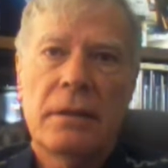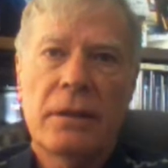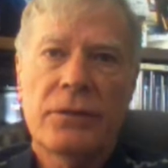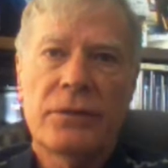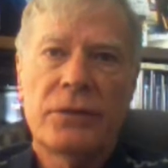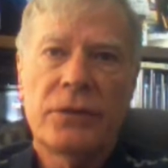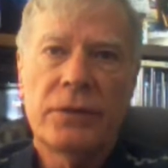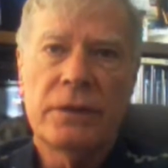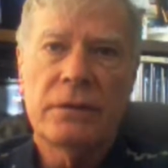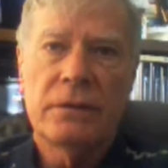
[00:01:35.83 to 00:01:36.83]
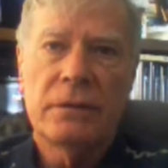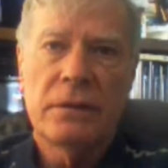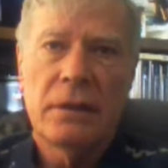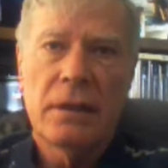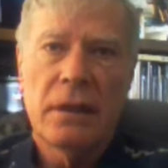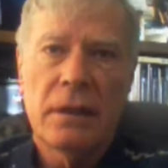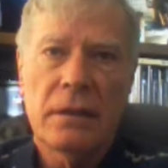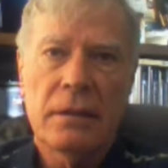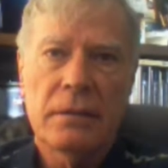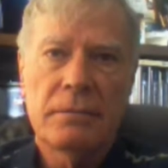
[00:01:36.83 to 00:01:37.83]
health and joints,
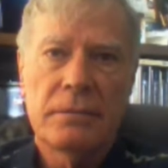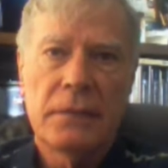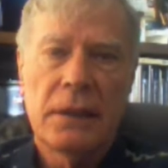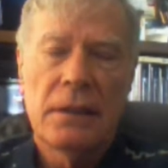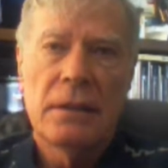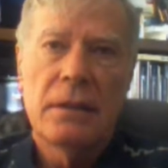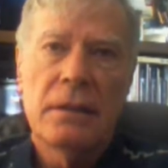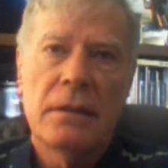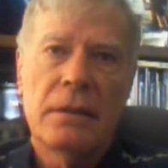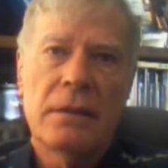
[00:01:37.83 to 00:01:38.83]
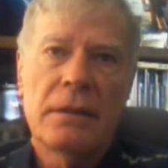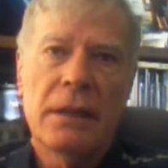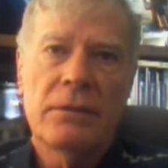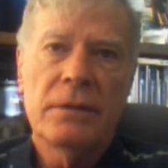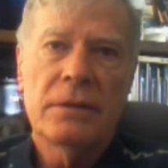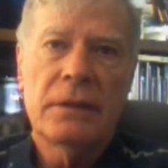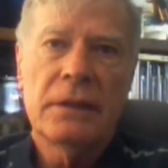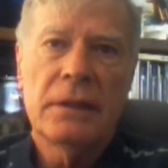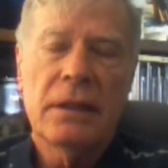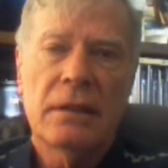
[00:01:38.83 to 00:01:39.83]
and that was
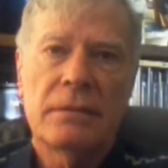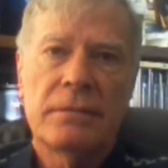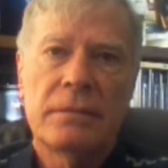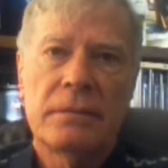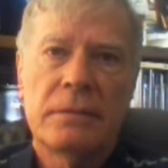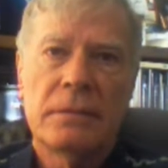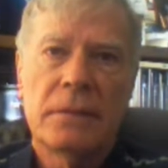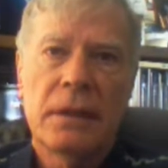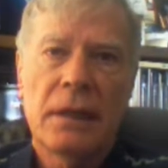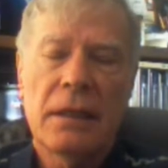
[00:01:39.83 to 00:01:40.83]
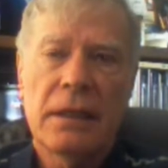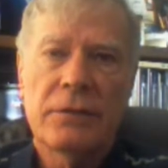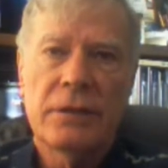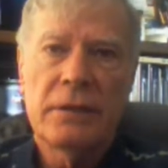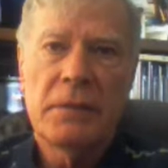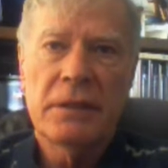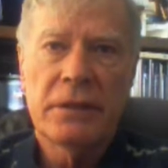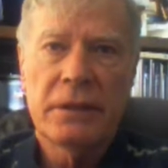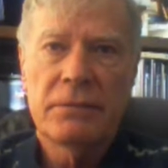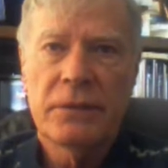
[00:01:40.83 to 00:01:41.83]
the high-level
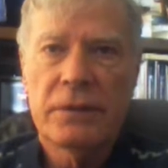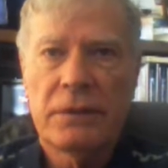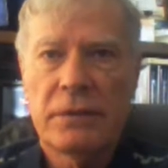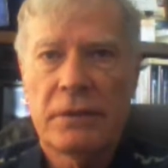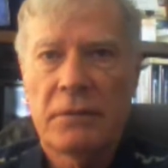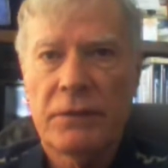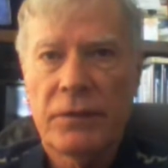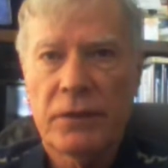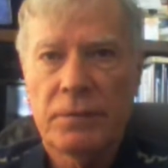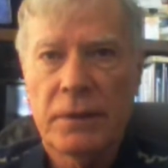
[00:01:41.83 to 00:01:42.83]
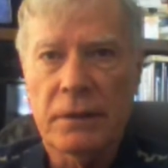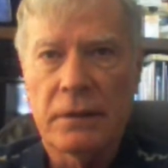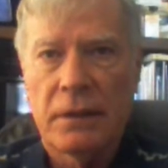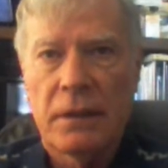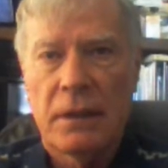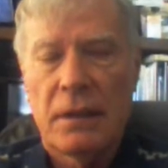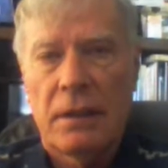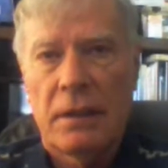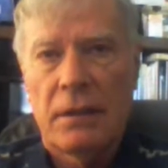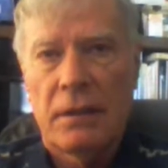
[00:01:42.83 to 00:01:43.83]
MSM, which is in my first book.
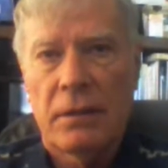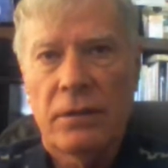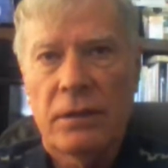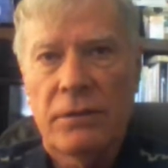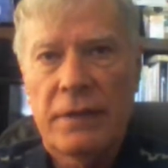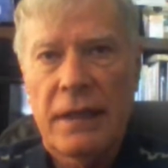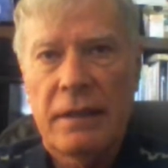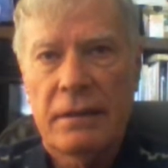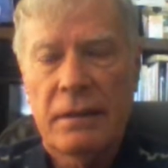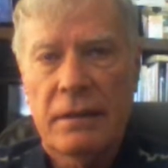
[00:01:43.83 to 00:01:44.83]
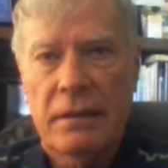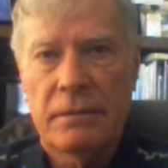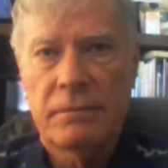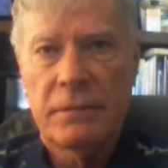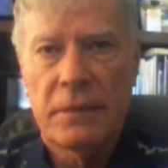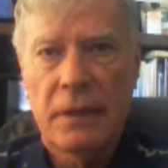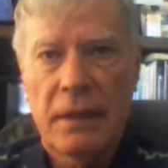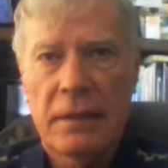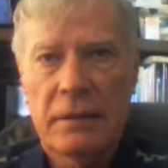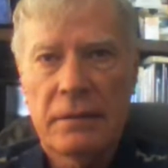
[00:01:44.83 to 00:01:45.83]
Along with that,
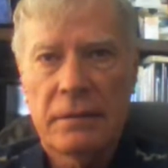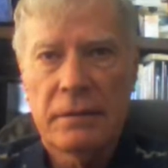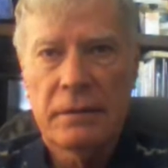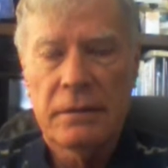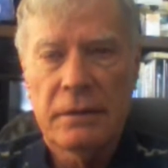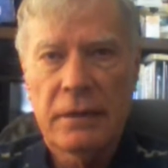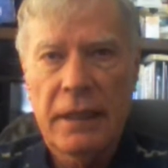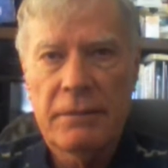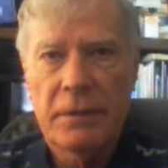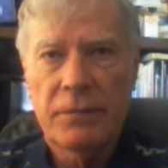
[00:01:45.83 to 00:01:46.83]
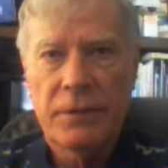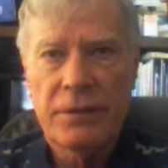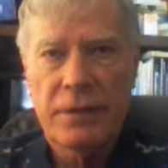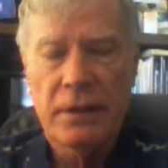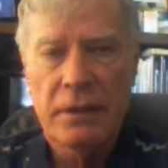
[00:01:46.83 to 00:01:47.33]
I came up with